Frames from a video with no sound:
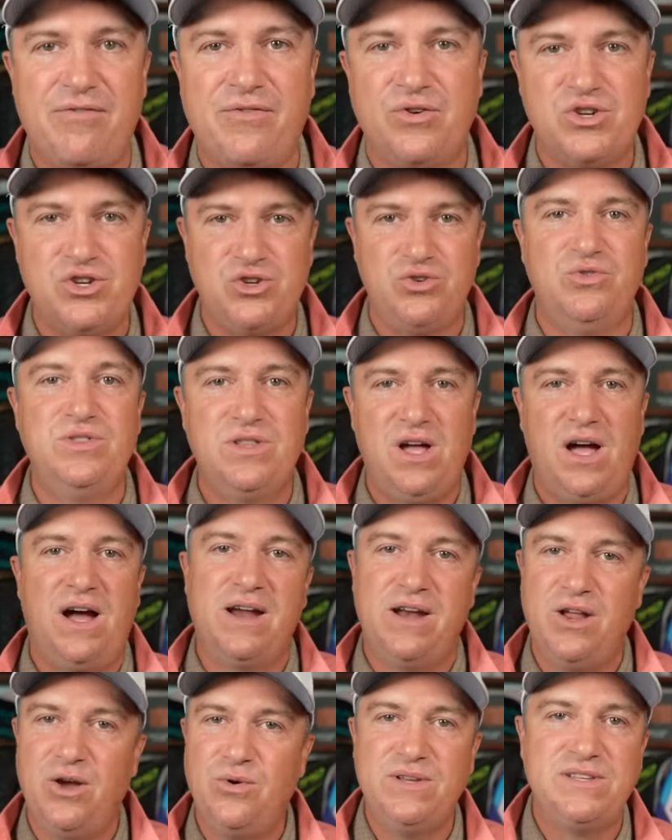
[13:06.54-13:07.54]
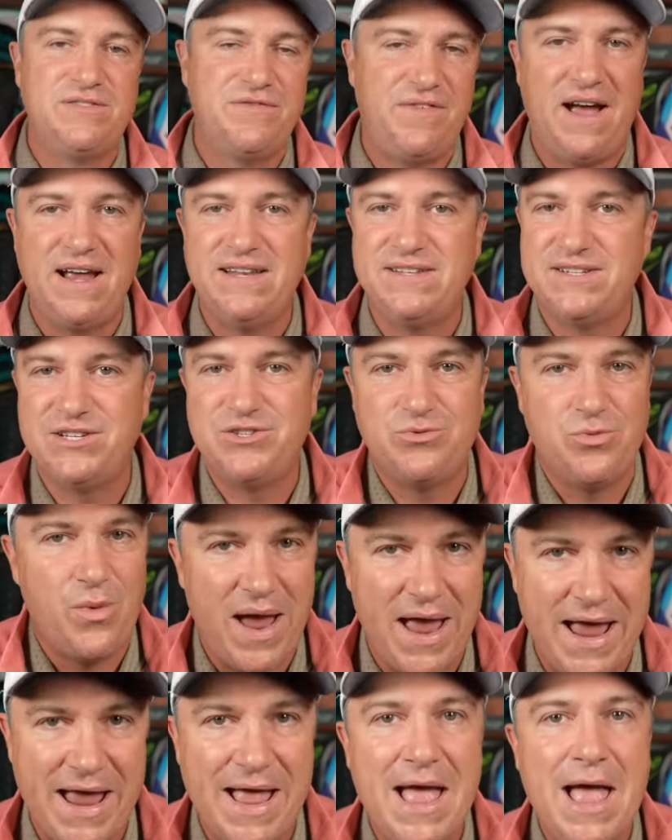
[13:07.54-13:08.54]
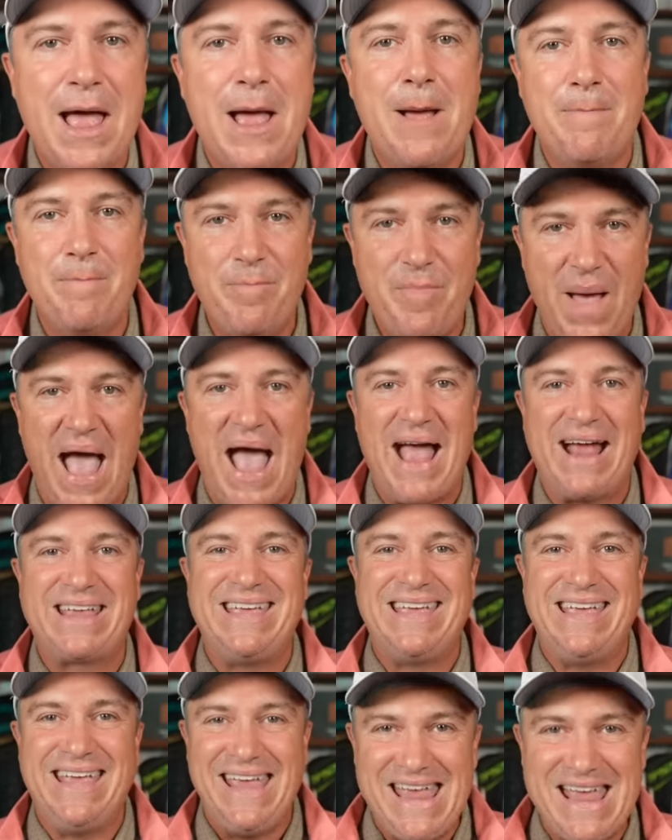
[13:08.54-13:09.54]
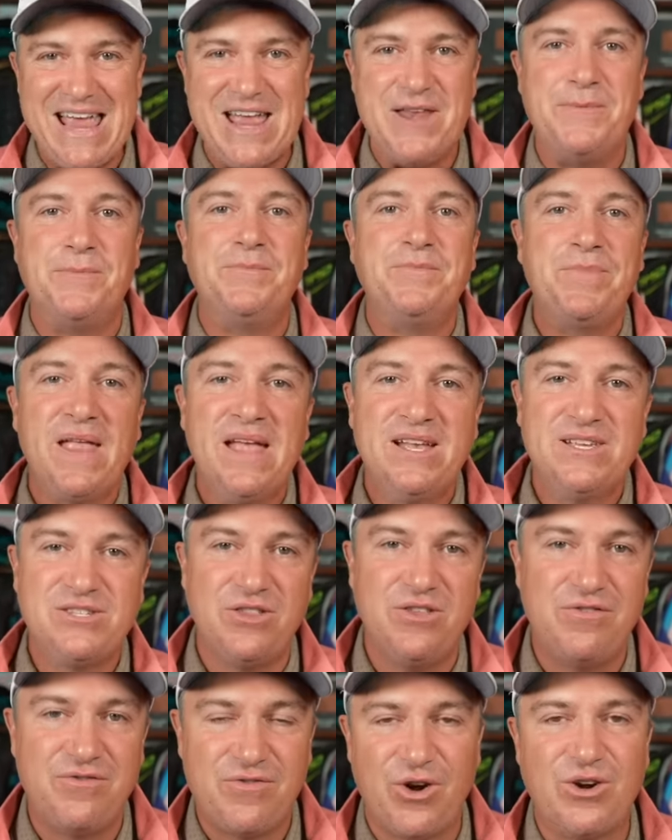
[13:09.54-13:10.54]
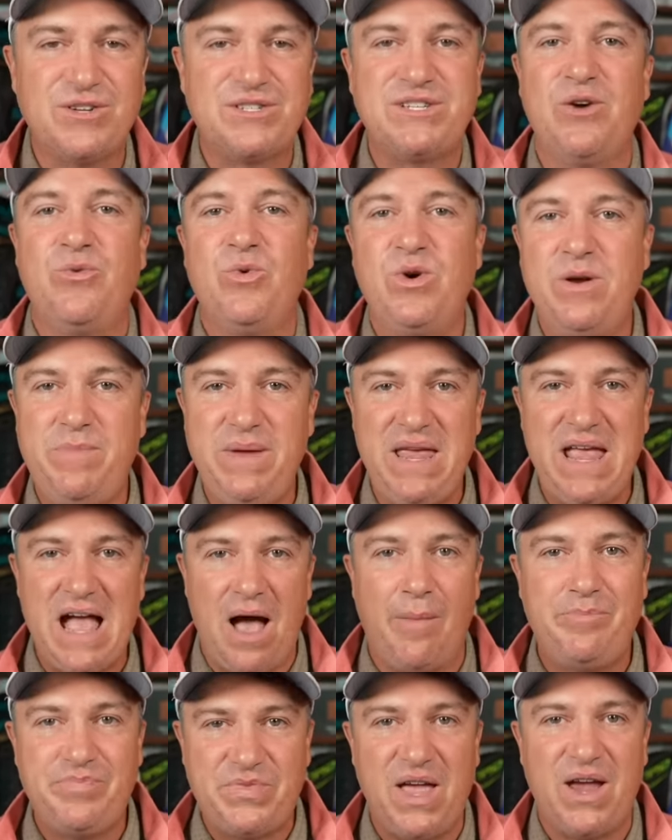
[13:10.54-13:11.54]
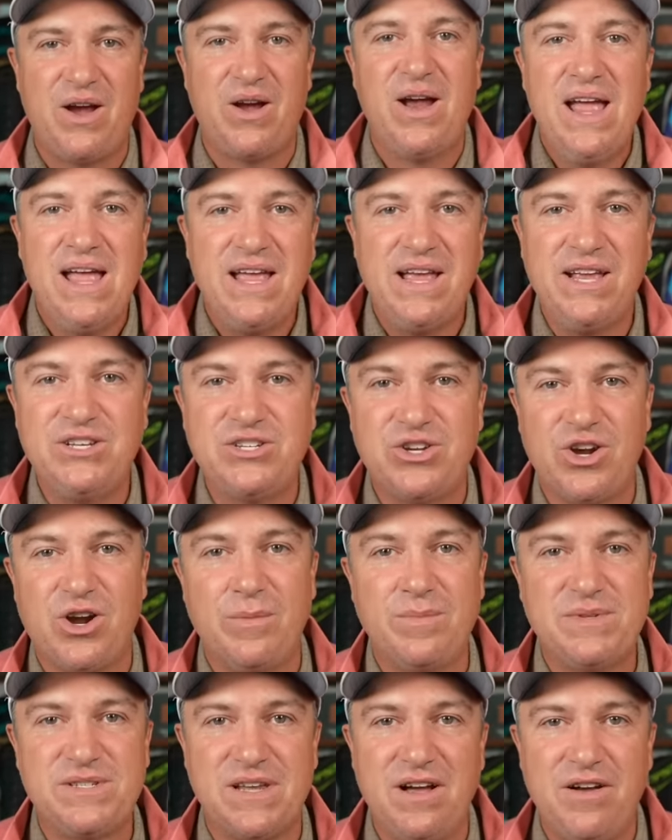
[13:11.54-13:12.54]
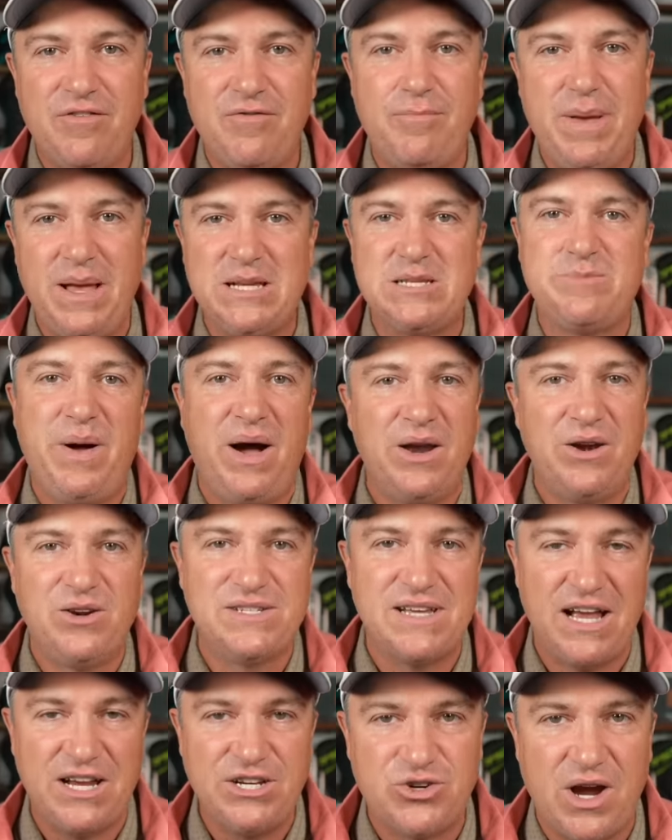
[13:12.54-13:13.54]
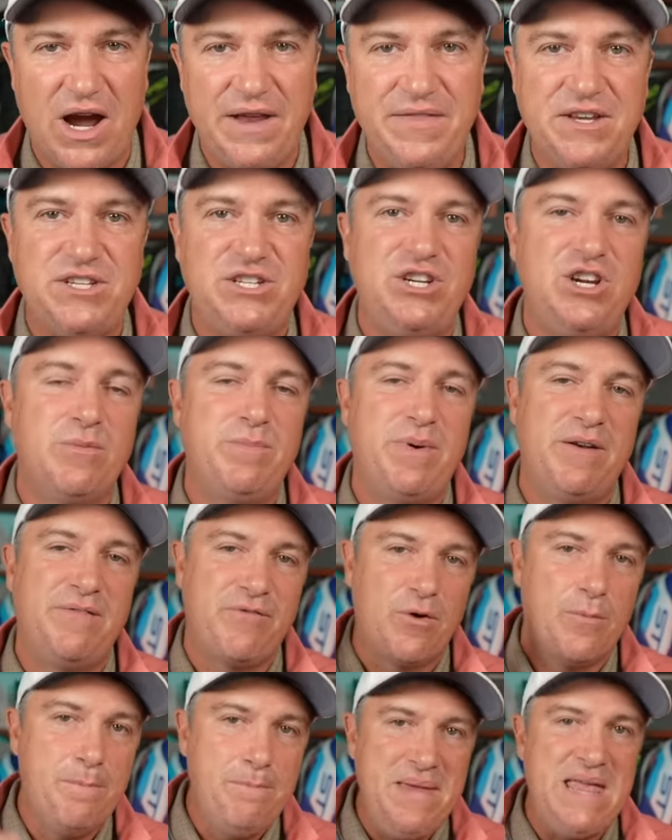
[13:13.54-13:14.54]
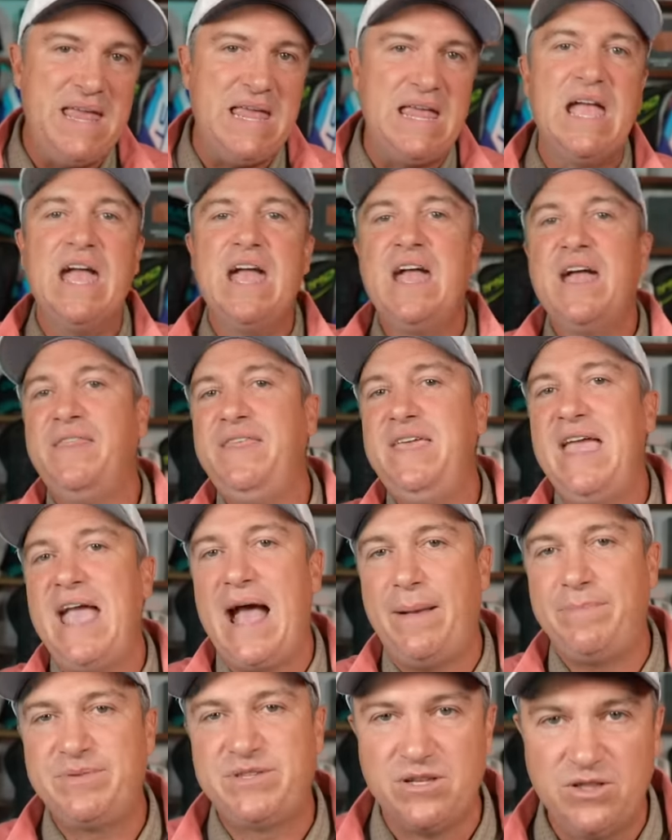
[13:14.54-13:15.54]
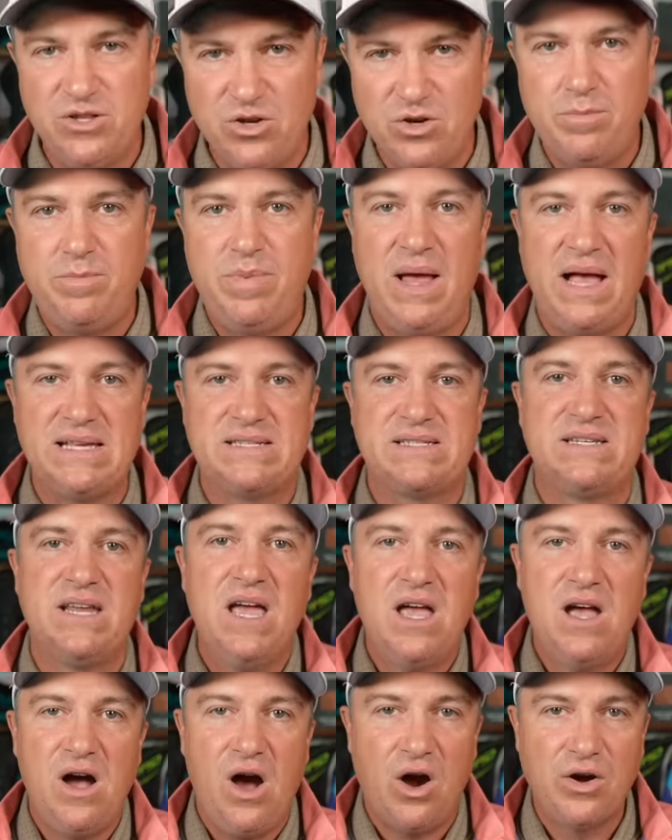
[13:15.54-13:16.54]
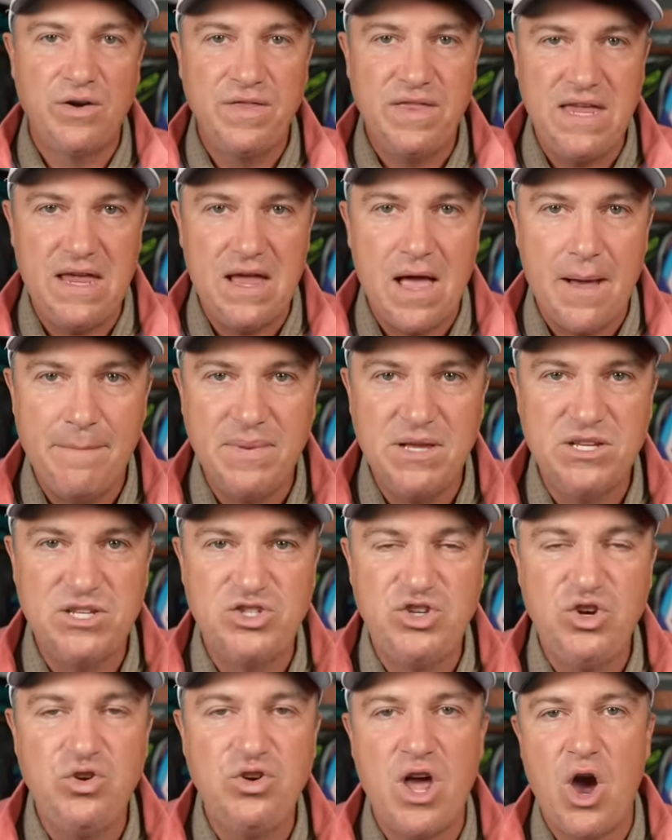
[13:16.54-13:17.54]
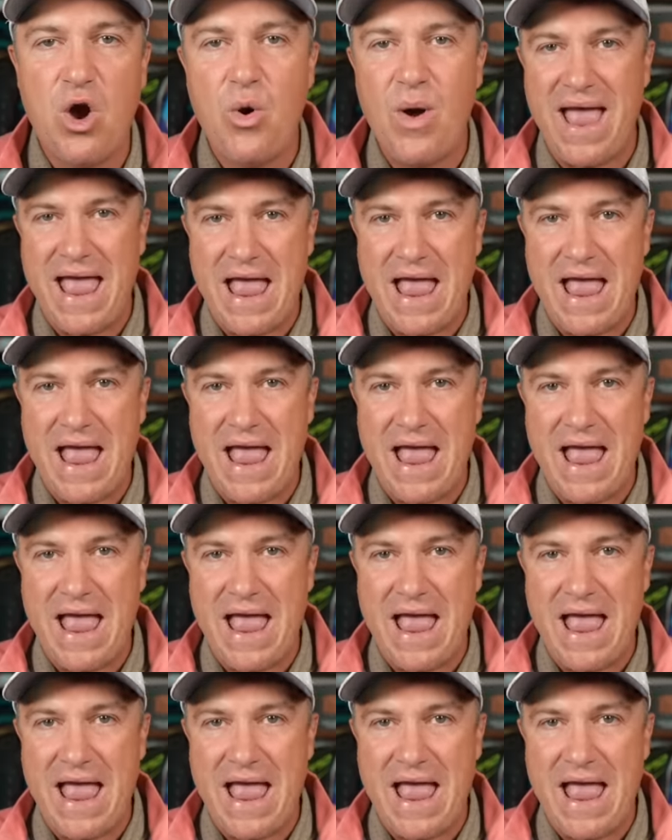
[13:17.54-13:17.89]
for too long. It always finds its way back in. So the Versa would be up there in terms of best putters I tried this year, but for me, the absolute best are the Mizuno